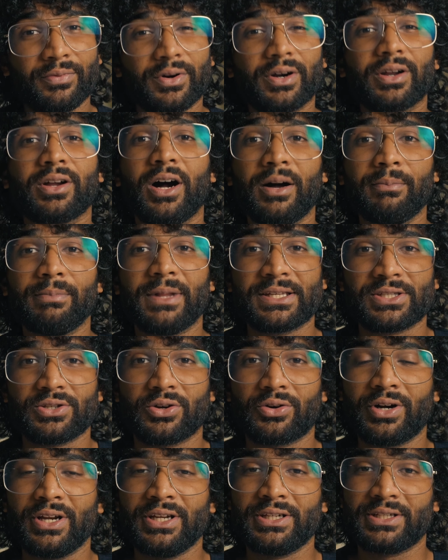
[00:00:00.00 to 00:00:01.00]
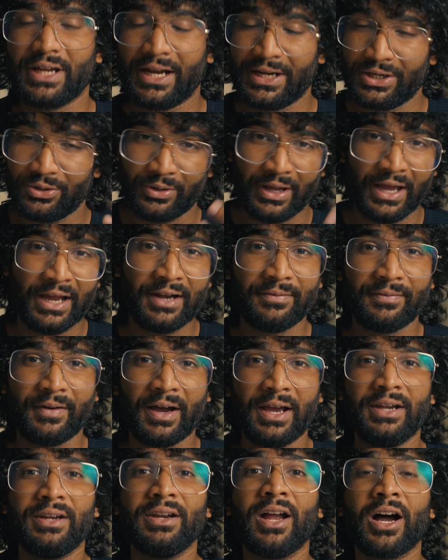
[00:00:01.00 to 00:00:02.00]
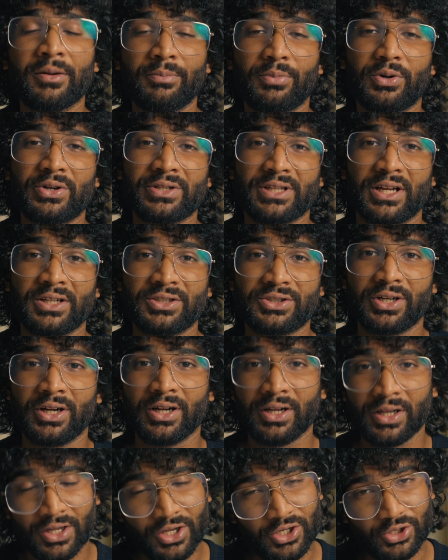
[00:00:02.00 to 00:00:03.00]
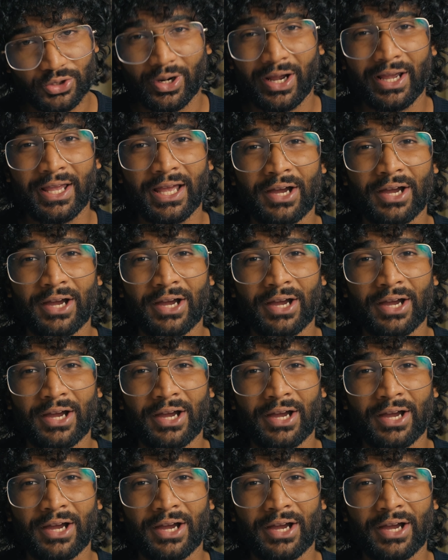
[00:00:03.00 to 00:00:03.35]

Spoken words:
for a complex orange and you can't find Nagpur Santra, try